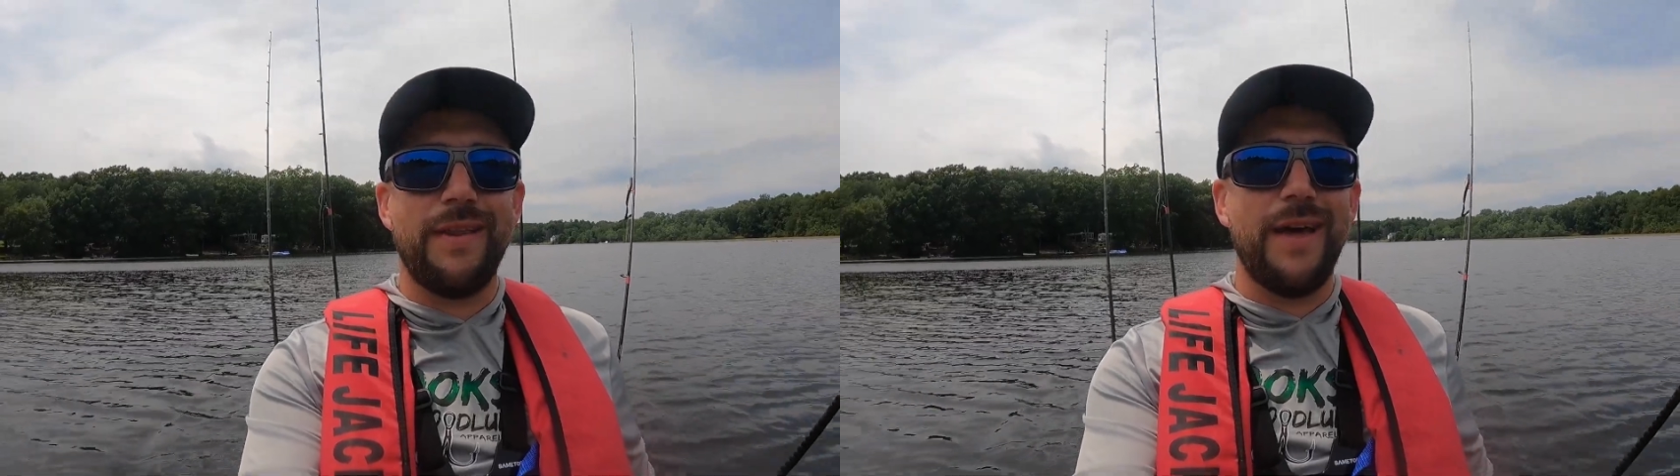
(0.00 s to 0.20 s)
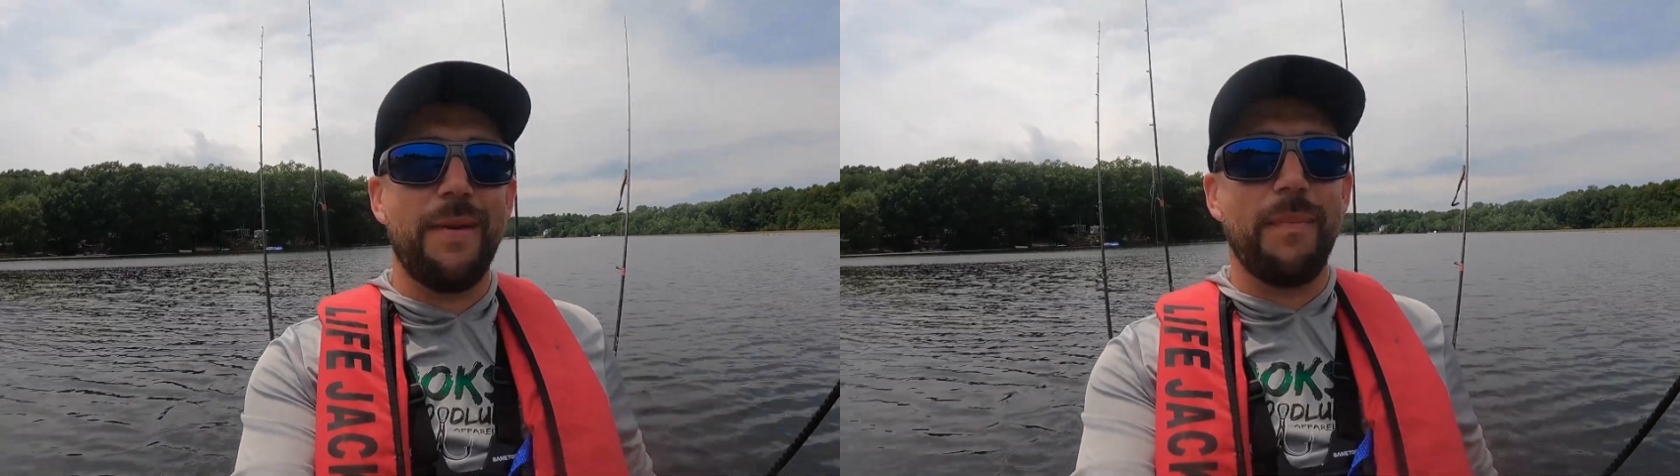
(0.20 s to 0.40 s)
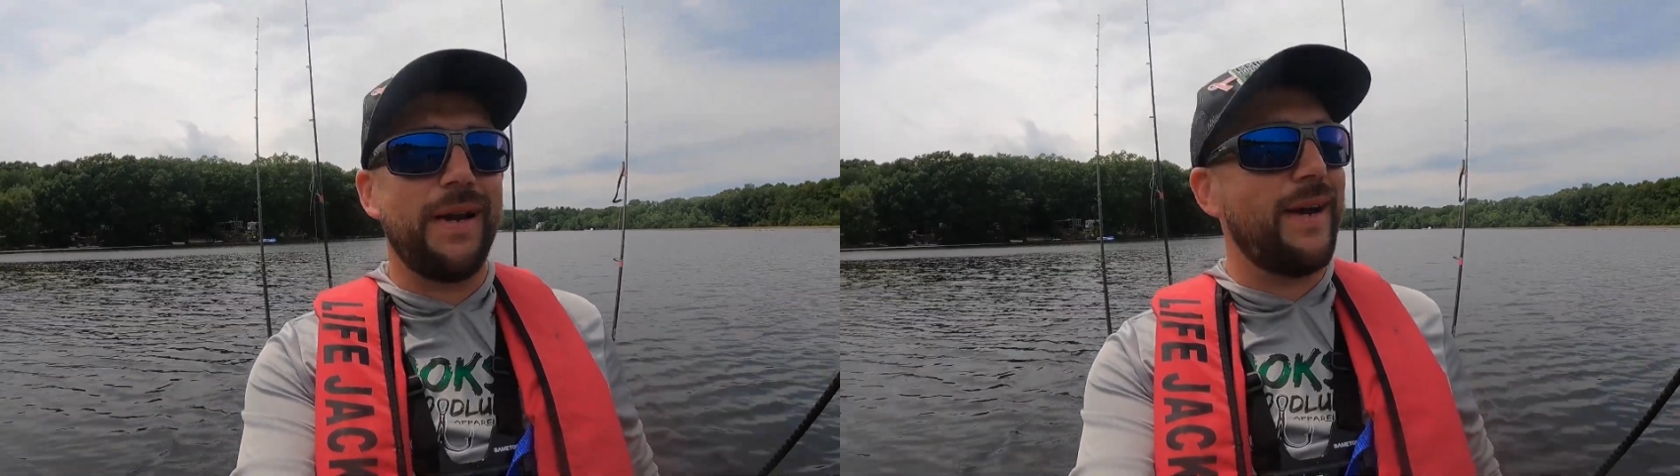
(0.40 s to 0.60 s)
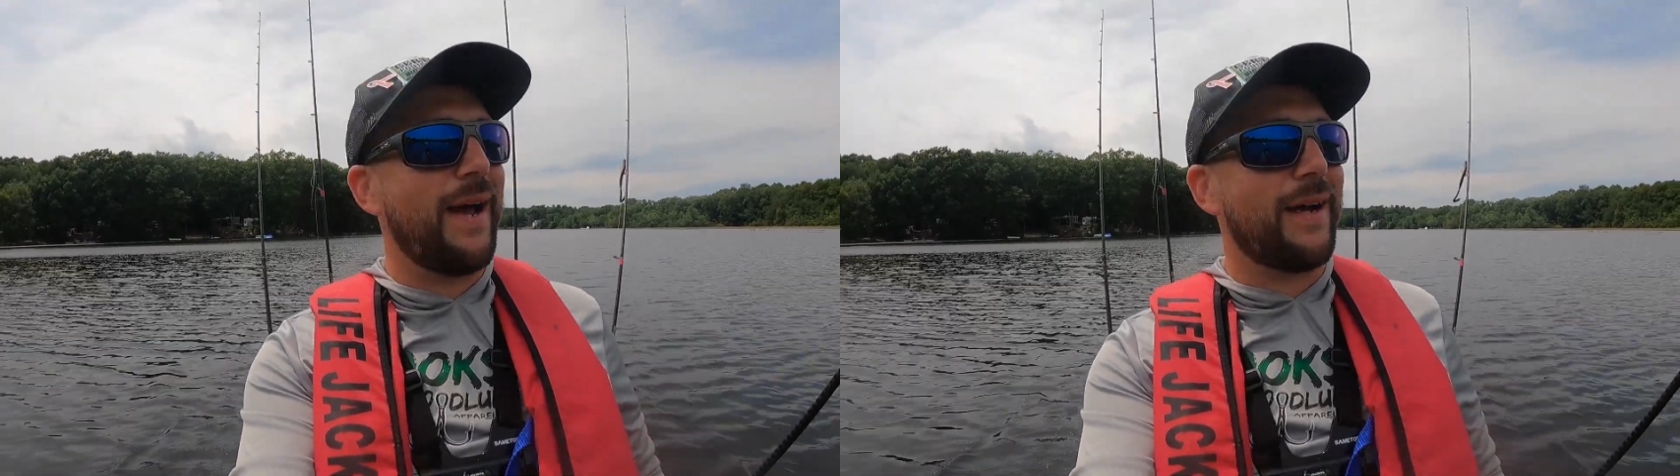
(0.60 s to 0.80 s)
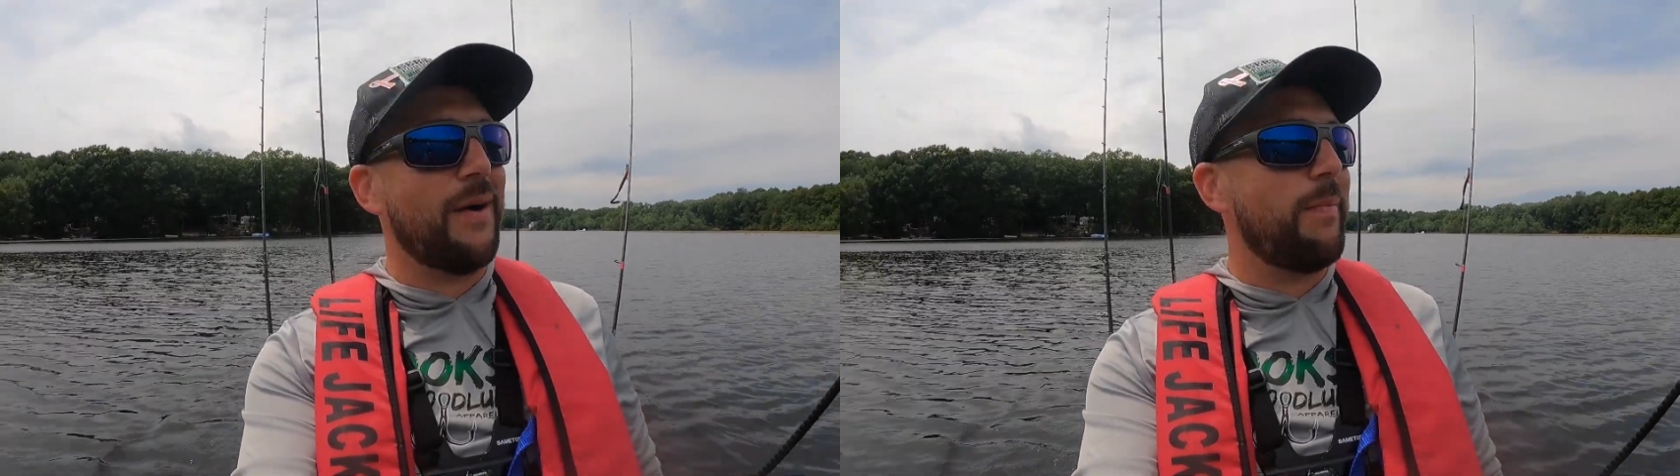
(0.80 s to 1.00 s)
that might
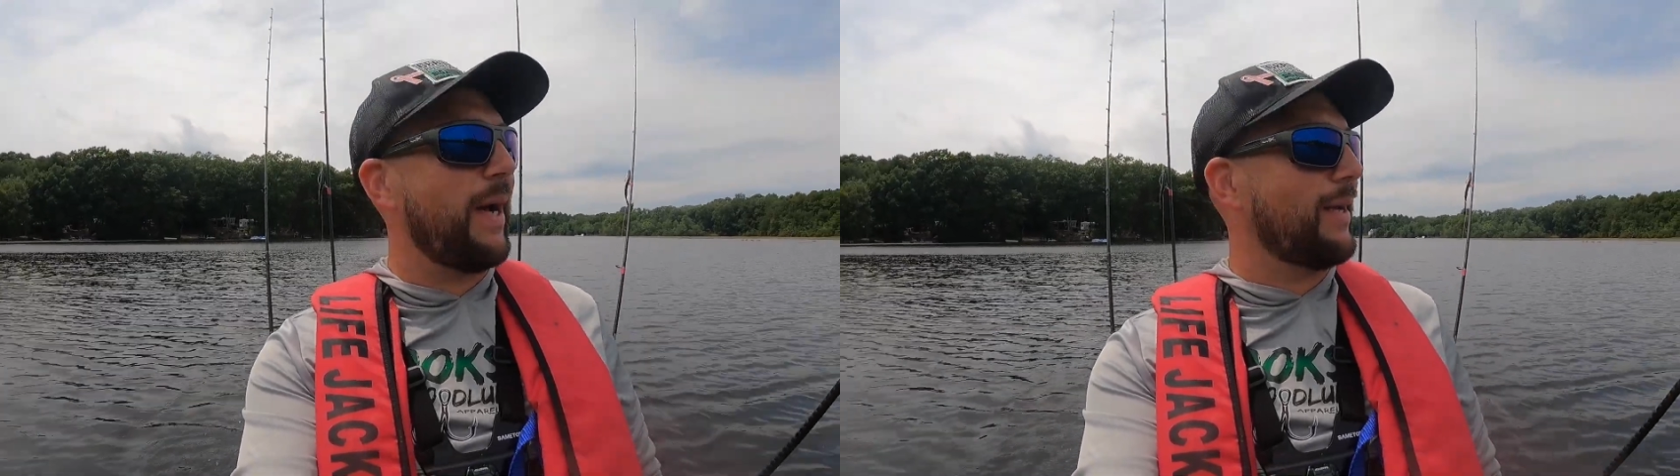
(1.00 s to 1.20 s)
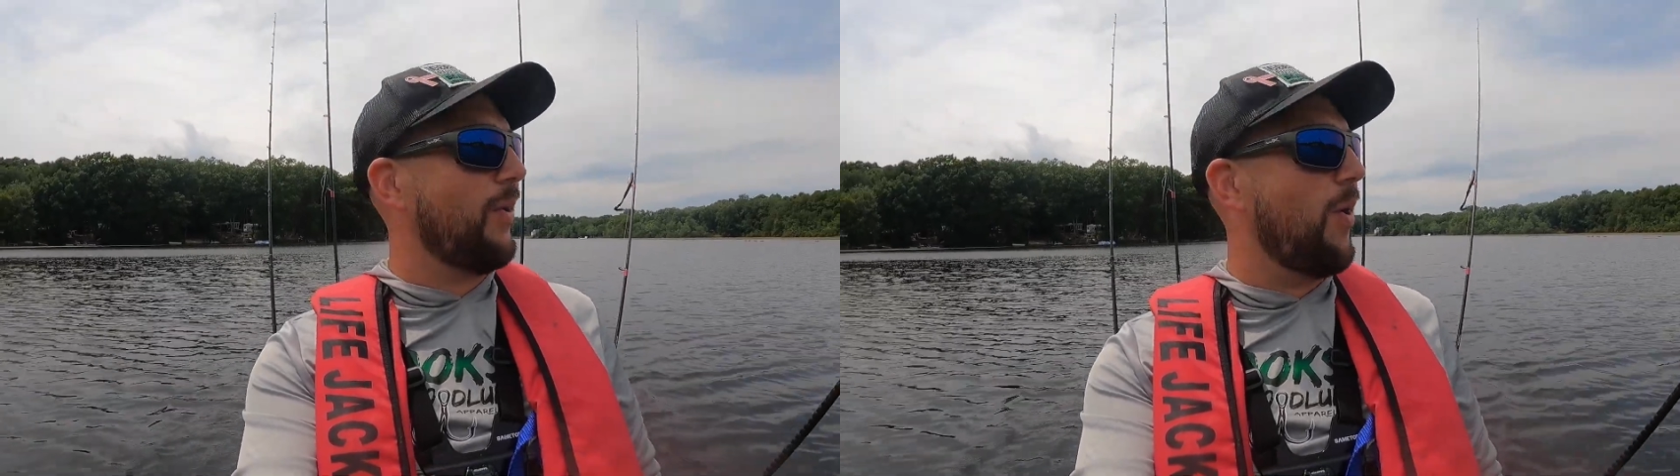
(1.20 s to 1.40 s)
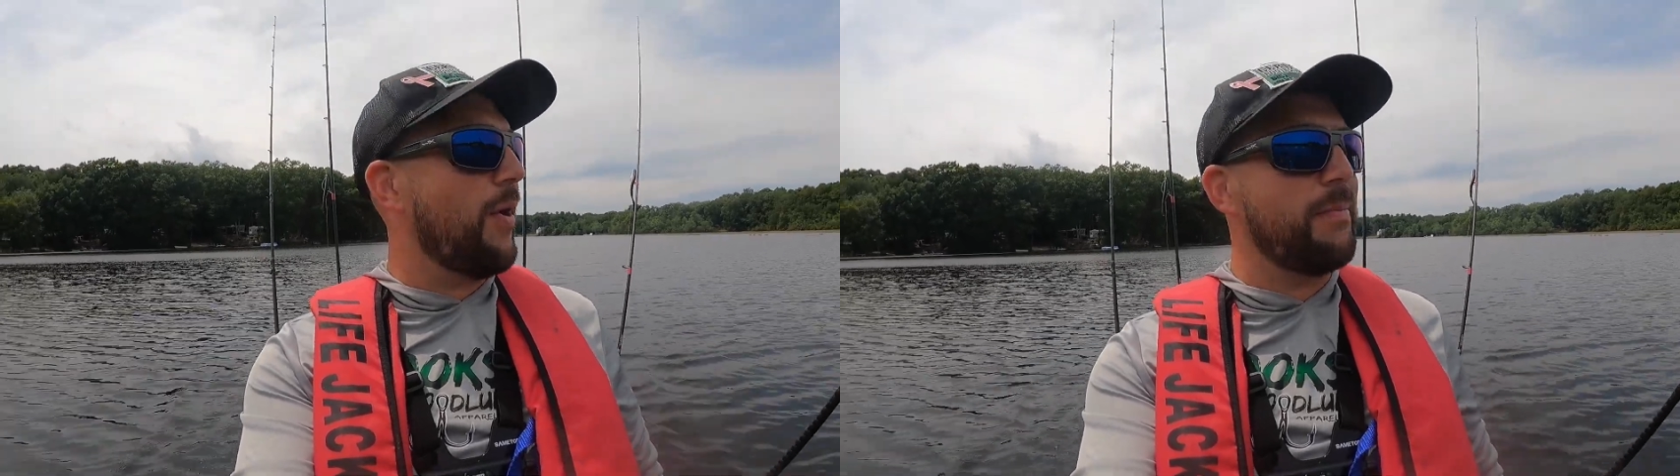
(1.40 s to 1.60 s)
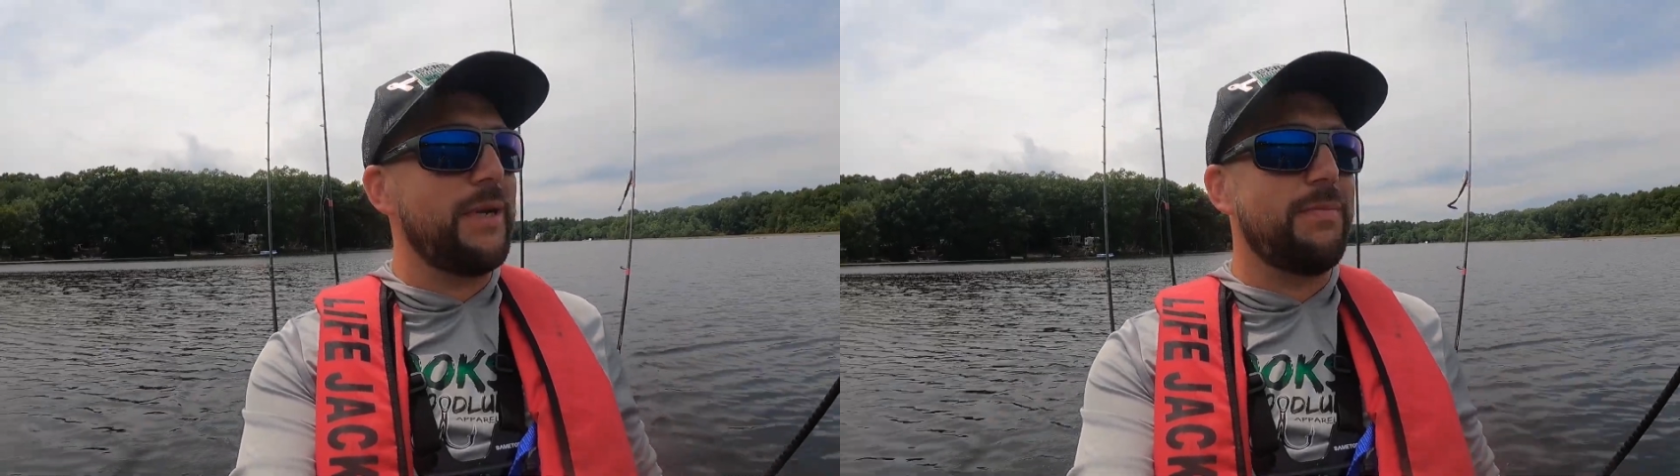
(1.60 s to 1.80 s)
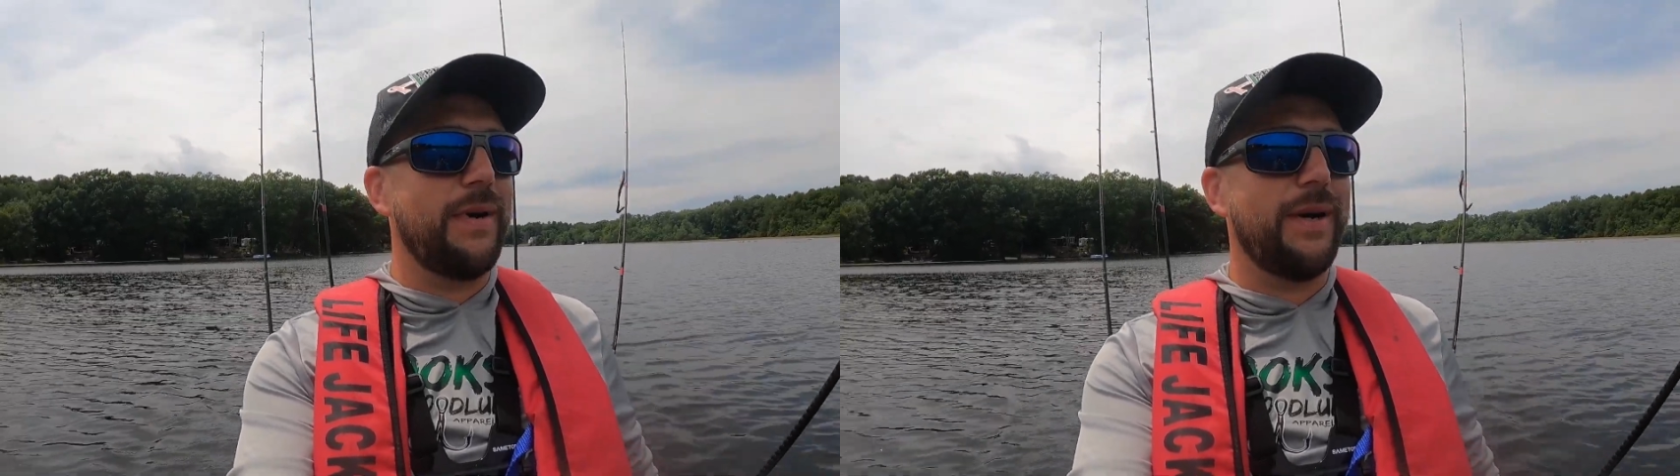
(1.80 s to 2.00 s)
not come back to haunt
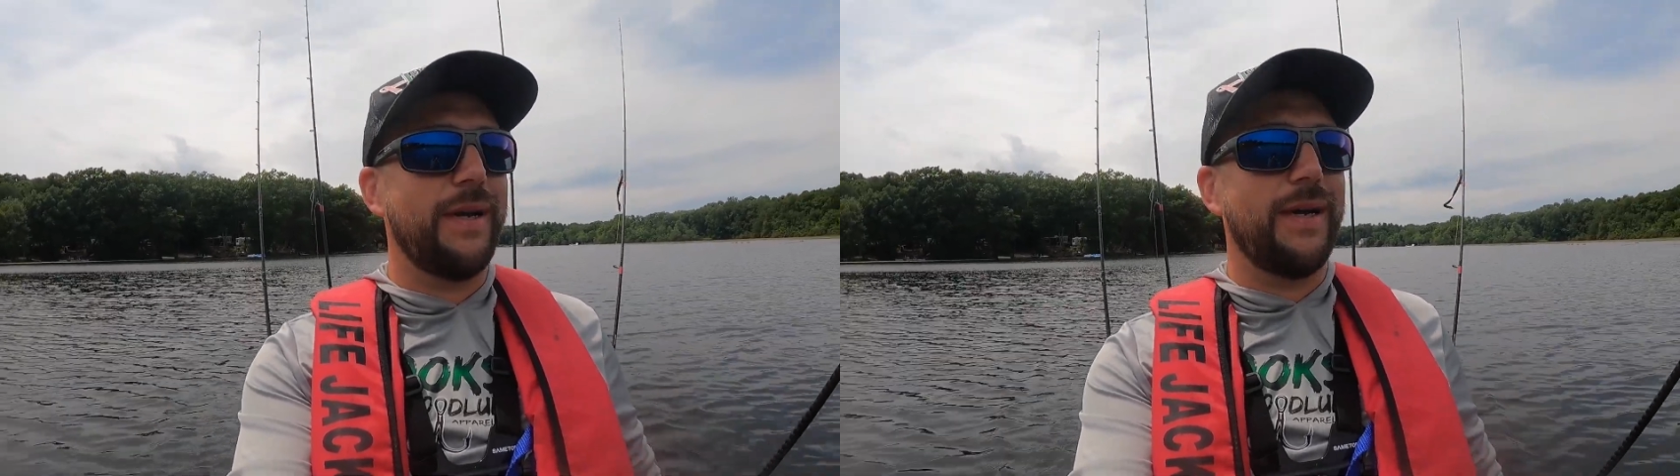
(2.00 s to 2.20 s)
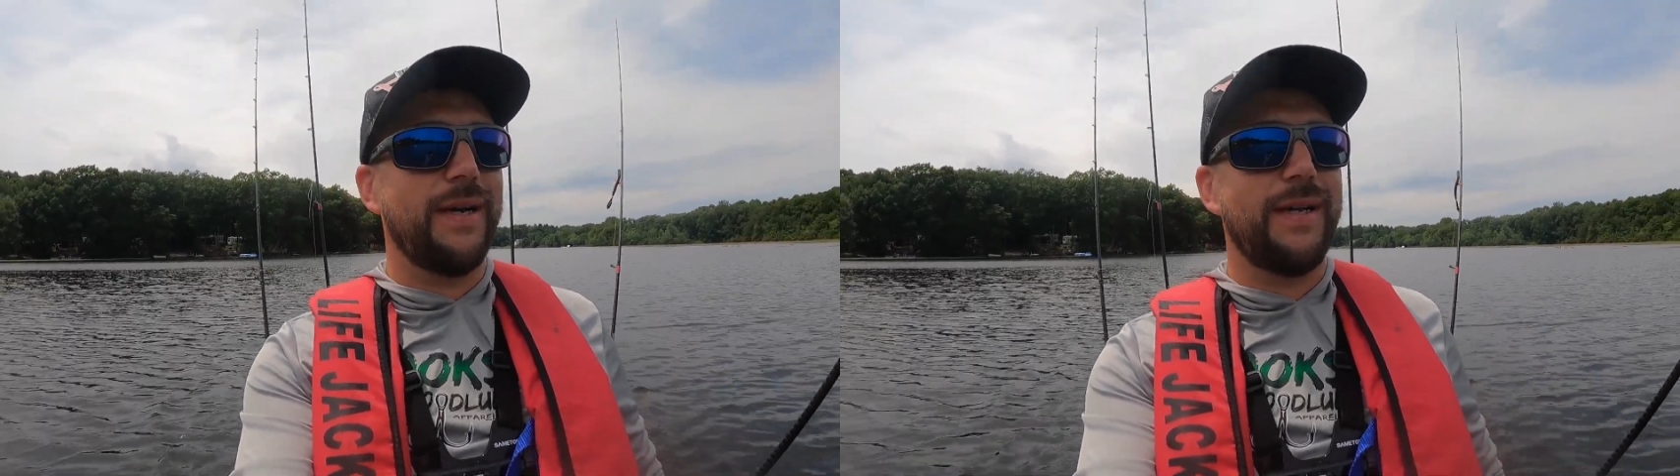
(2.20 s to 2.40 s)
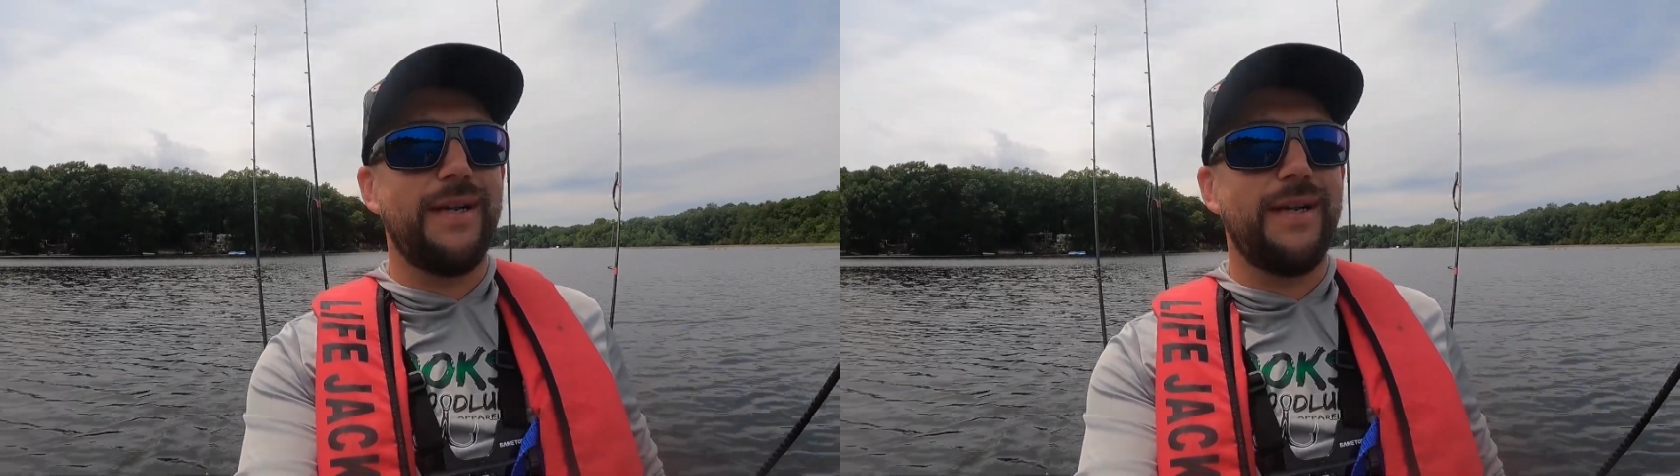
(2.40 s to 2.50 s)
me, but